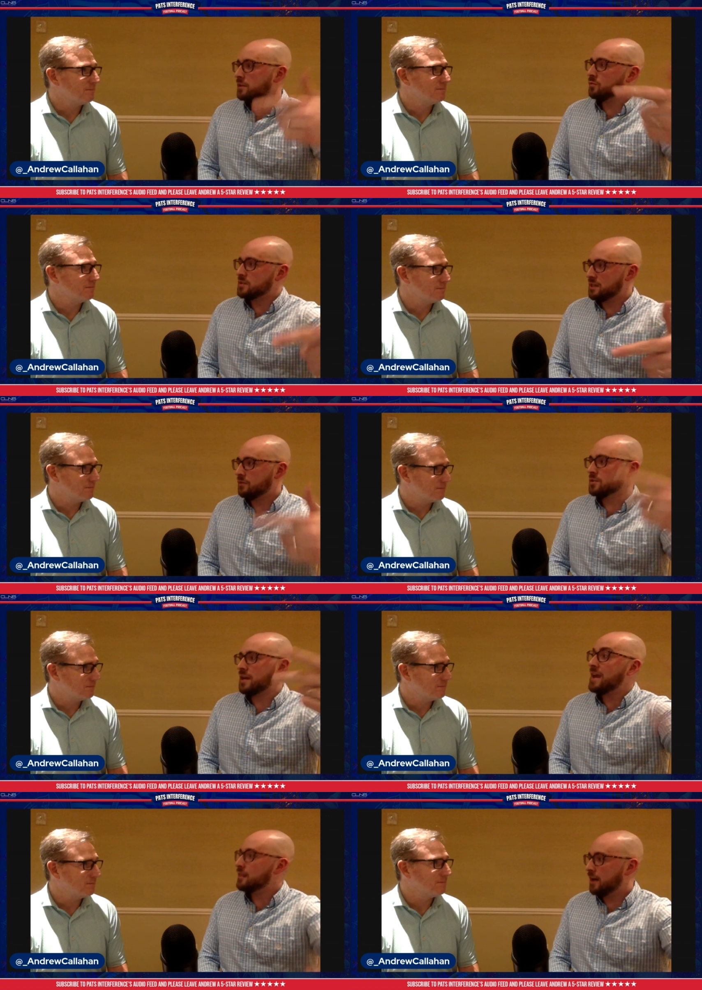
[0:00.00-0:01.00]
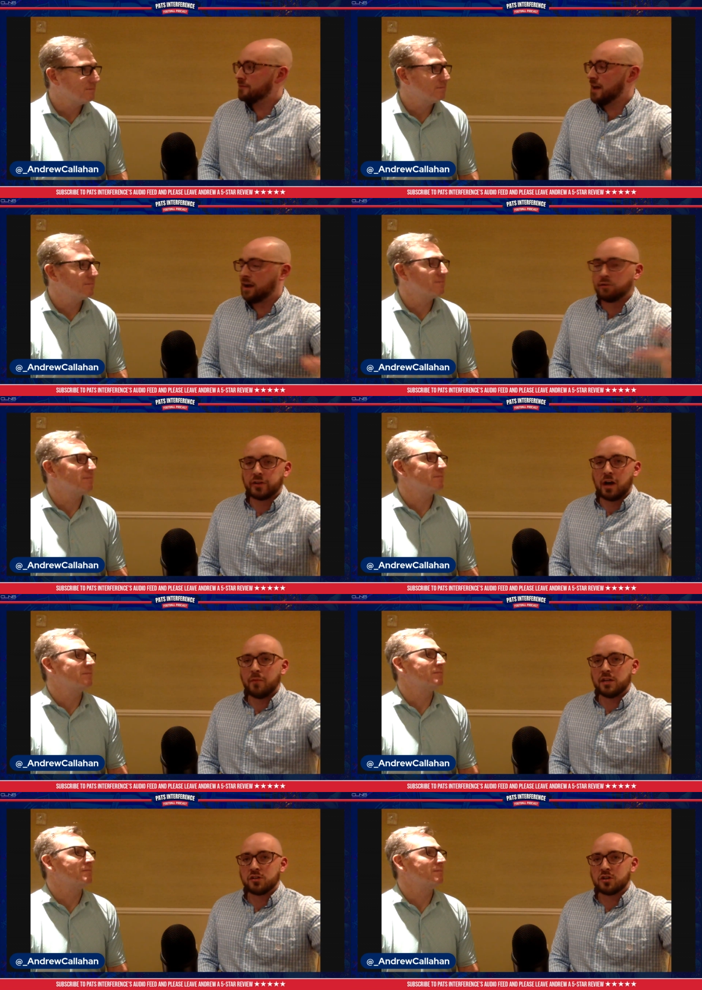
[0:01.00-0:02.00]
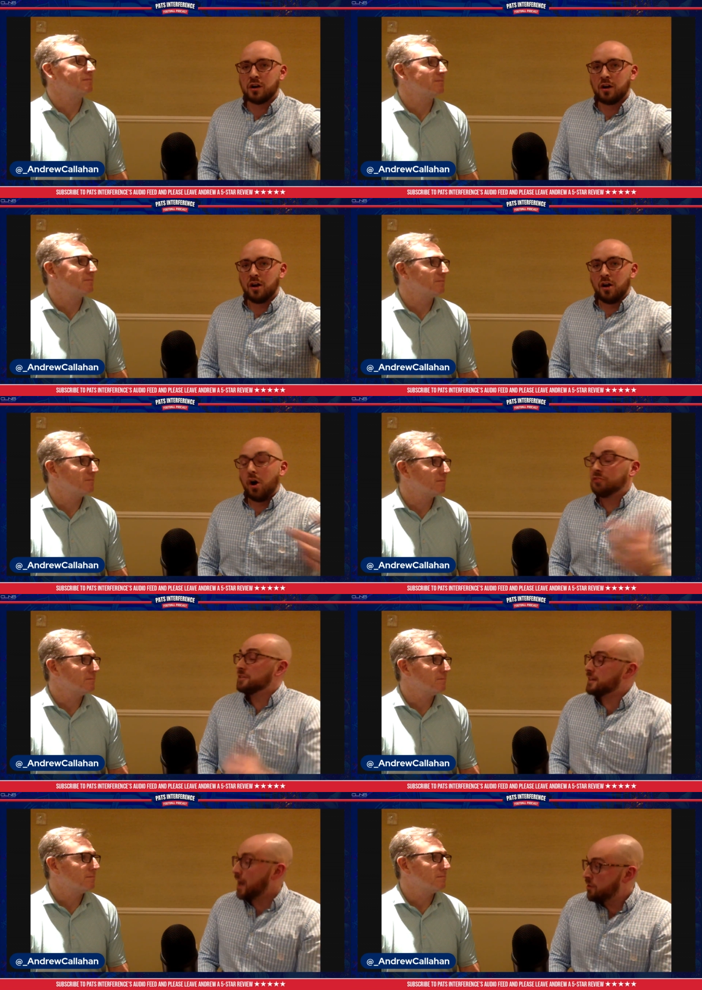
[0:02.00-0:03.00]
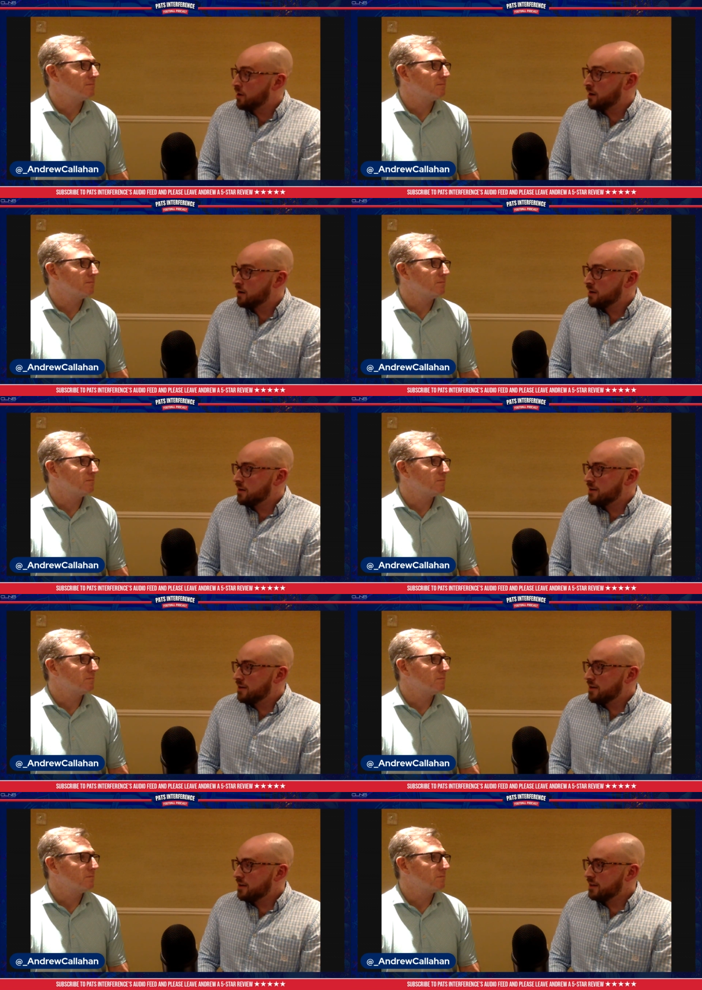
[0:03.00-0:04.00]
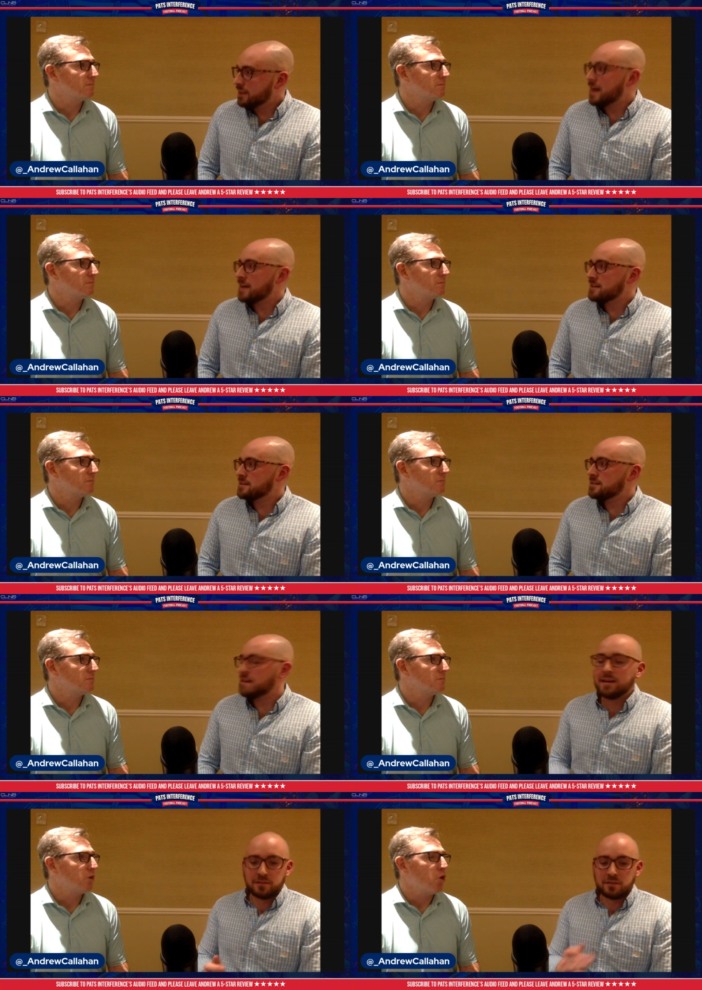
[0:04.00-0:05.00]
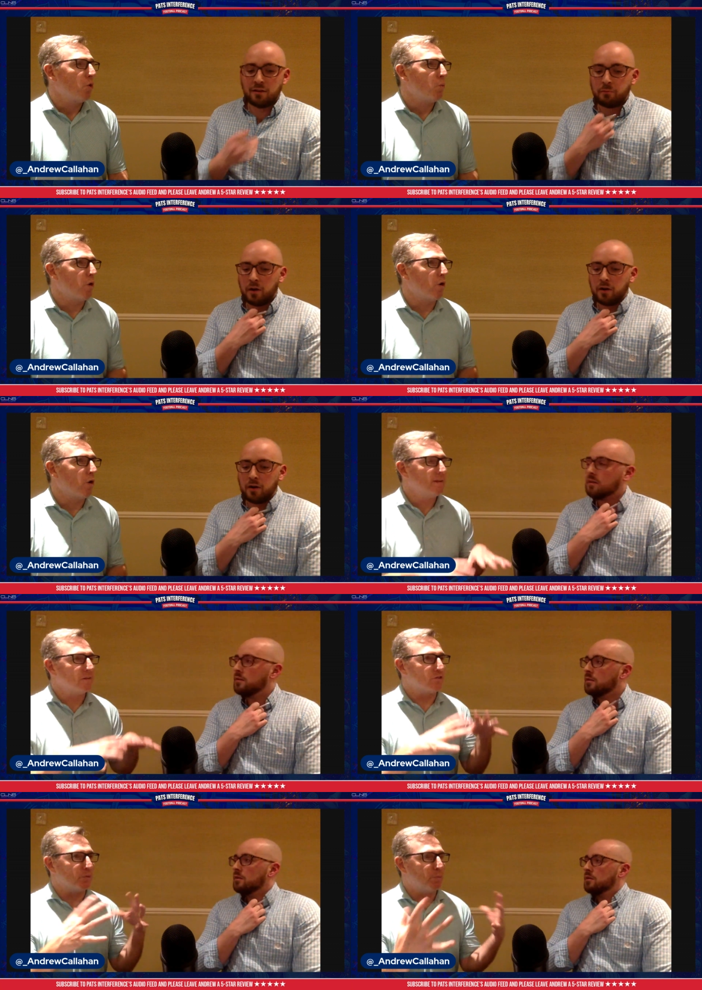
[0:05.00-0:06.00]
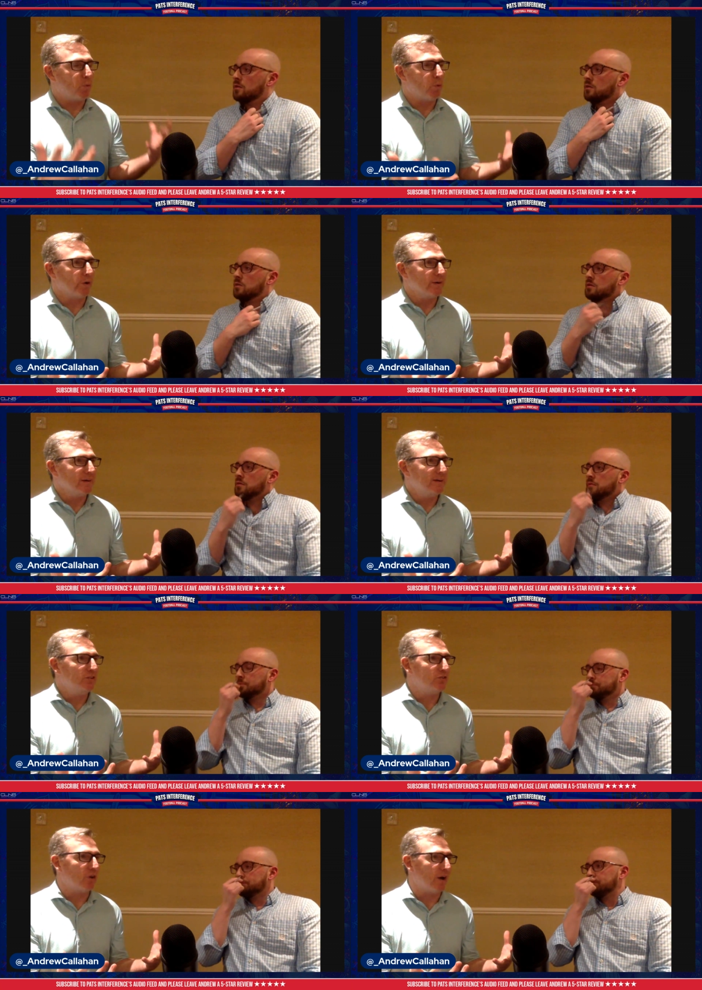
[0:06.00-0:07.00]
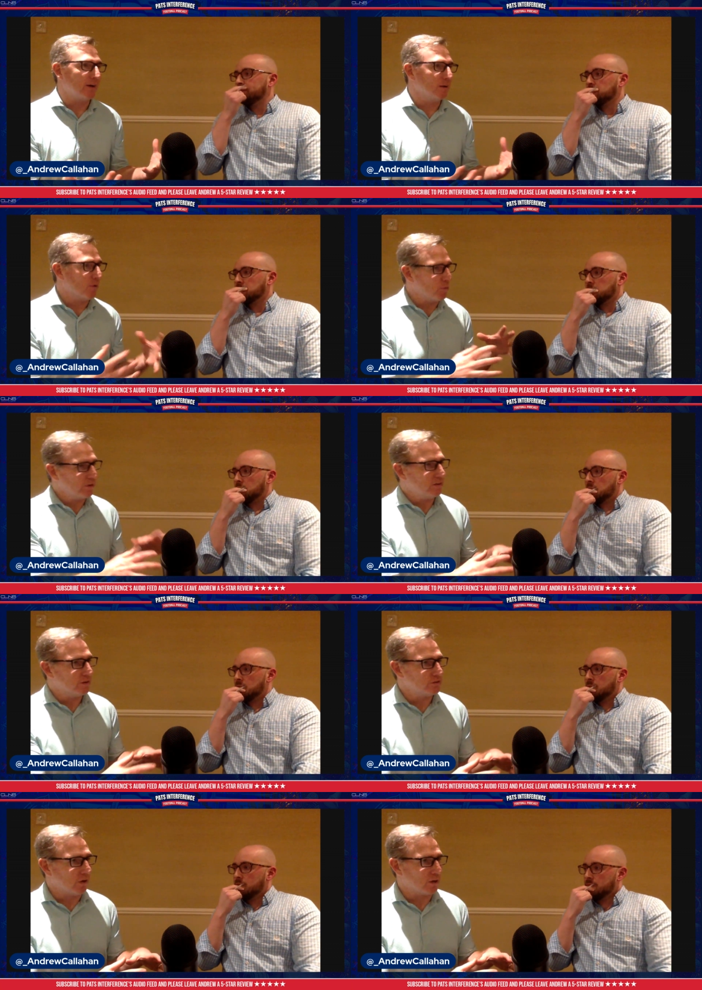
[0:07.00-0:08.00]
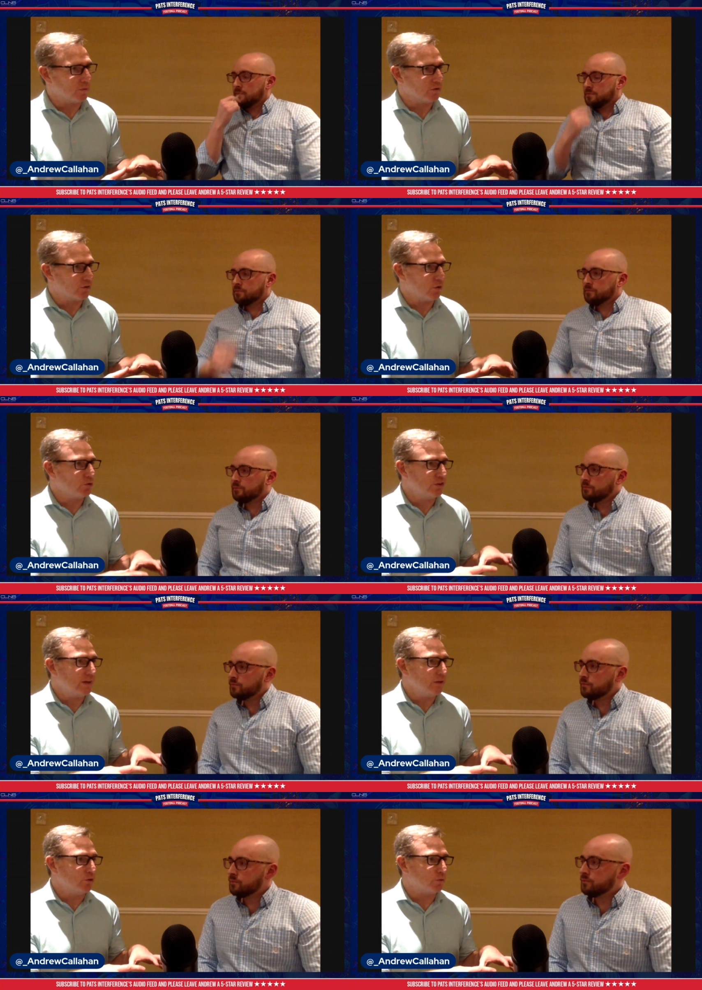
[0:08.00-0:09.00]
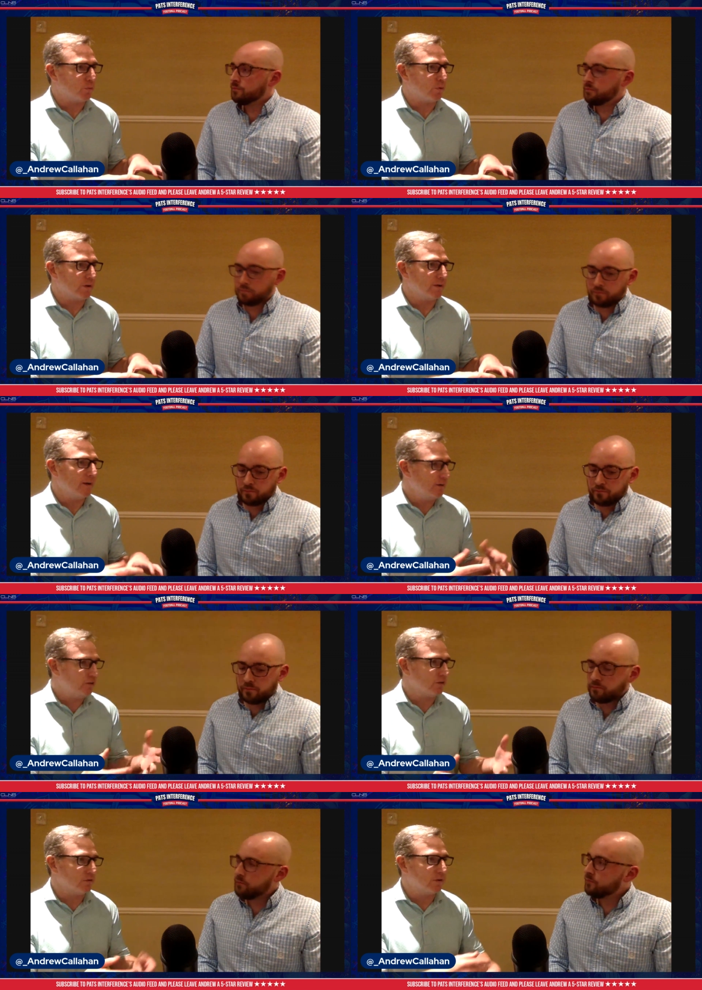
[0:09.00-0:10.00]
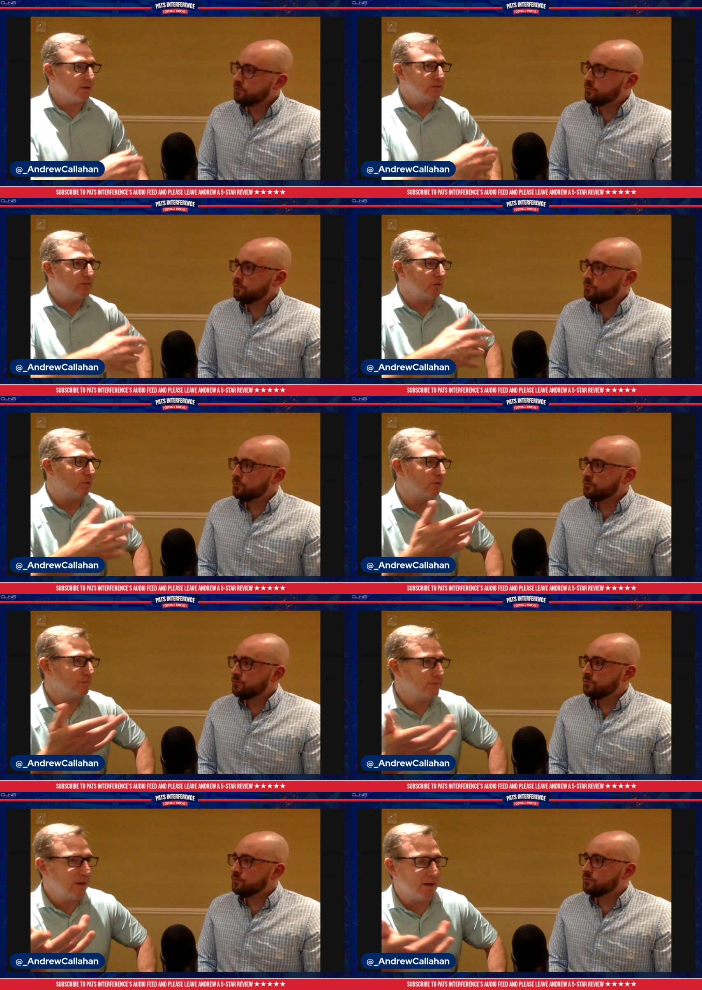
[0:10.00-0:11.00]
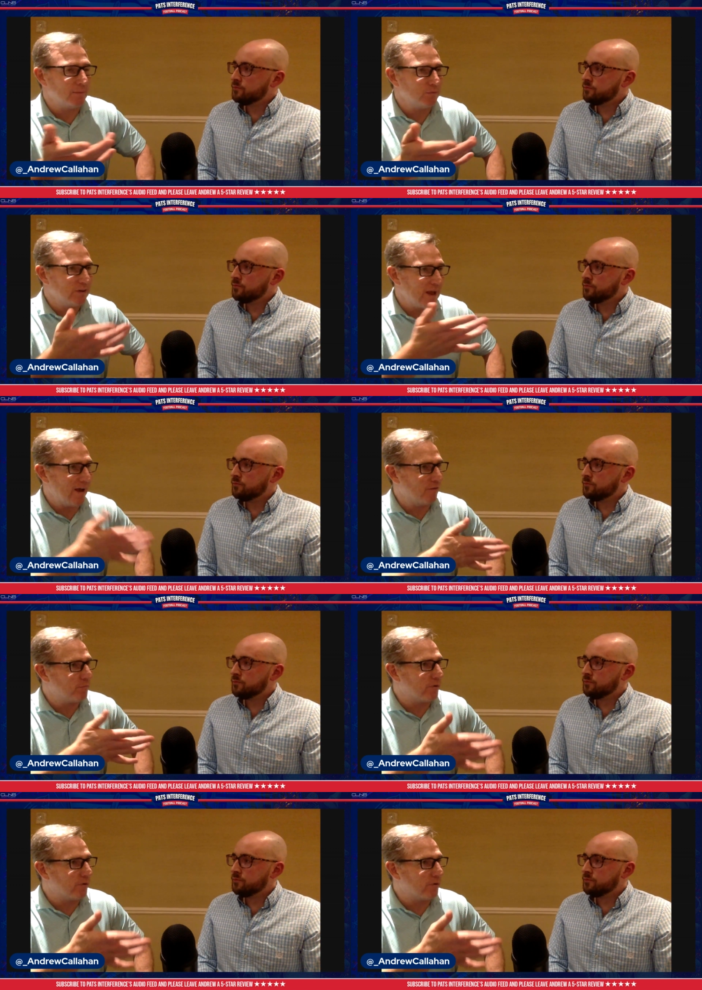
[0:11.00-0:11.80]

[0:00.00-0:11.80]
Speaker 1: but the receivers and the left tackle to come in and start all together. Like that's that's the tough part. Well, I think
Speaker 2: the support he's talking about when he does talk about the coaching, can you support it? Then he's going to look at it and say, well, yeah, I mean, we have